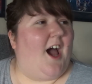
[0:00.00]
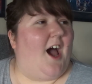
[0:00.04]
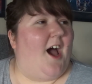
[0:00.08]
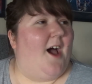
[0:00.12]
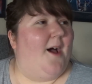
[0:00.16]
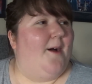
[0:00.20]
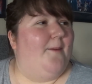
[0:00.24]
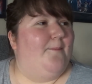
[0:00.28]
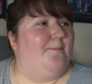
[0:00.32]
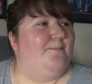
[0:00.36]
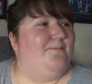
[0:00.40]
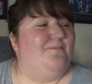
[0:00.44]

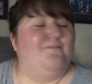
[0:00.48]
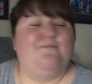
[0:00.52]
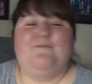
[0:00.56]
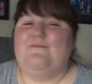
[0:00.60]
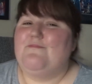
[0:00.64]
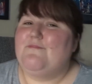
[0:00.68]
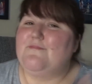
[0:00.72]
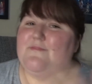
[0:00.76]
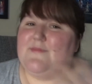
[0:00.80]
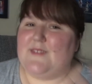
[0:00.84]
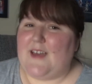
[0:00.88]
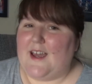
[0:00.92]
Um,
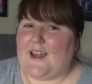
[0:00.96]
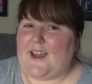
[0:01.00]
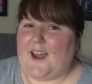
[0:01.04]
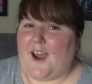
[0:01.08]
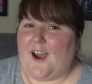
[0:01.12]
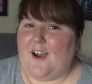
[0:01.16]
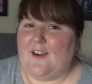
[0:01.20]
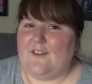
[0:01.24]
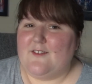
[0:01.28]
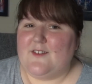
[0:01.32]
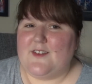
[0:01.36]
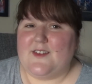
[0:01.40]
take
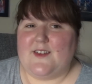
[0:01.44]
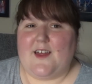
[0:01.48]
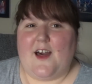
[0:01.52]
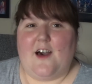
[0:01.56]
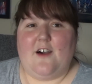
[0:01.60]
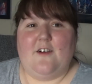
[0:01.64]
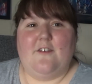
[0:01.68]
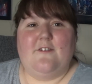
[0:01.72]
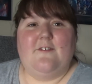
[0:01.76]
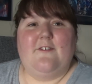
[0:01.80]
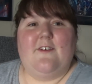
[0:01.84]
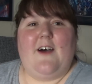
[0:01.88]
care of
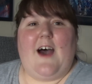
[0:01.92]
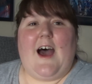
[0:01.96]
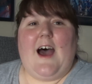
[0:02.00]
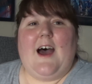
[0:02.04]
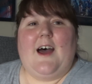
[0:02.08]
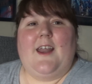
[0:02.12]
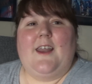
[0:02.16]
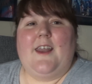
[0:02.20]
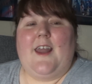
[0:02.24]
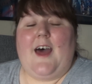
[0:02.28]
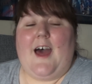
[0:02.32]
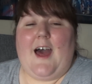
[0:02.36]
yourself
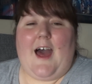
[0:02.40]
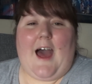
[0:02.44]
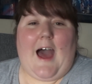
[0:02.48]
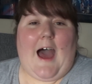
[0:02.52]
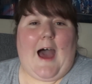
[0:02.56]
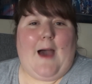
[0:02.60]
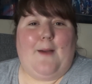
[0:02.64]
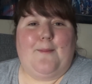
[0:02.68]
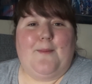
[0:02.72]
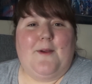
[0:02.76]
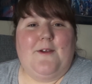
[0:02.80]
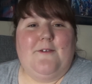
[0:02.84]
and
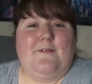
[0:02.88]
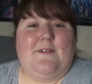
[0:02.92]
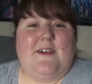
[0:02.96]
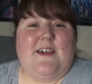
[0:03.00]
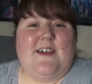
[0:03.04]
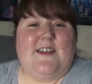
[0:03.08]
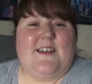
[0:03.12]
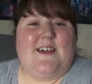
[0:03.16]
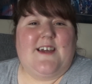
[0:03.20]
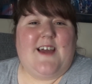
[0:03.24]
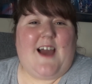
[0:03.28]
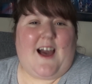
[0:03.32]
happy
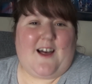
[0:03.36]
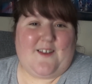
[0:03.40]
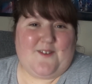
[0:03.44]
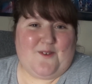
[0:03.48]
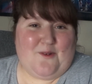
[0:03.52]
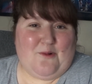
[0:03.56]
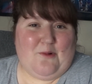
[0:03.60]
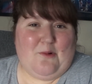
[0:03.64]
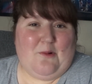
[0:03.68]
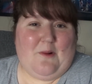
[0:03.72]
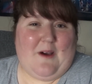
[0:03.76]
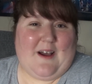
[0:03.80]
reading as
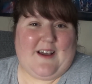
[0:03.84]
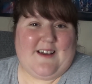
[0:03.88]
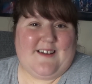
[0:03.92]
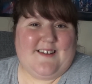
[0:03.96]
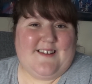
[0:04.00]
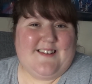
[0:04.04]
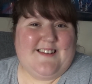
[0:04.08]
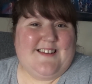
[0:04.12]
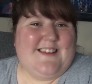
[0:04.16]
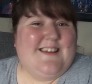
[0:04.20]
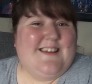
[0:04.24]
always.